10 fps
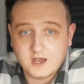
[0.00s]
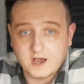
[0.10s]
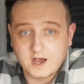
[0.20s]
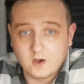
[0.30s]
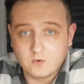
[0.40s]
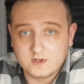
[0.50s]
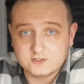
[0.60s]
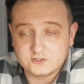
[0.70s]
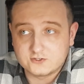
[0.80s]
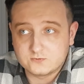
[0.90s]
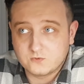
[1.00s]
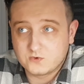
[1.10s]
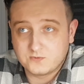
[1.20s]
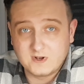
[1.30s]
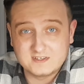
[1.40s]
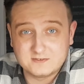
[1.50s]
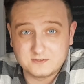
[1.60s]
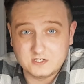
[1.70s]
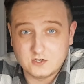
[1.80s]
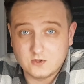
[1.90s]
We're just
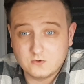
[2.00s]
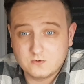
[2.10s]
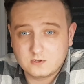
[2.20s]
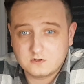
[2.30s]
relatively new.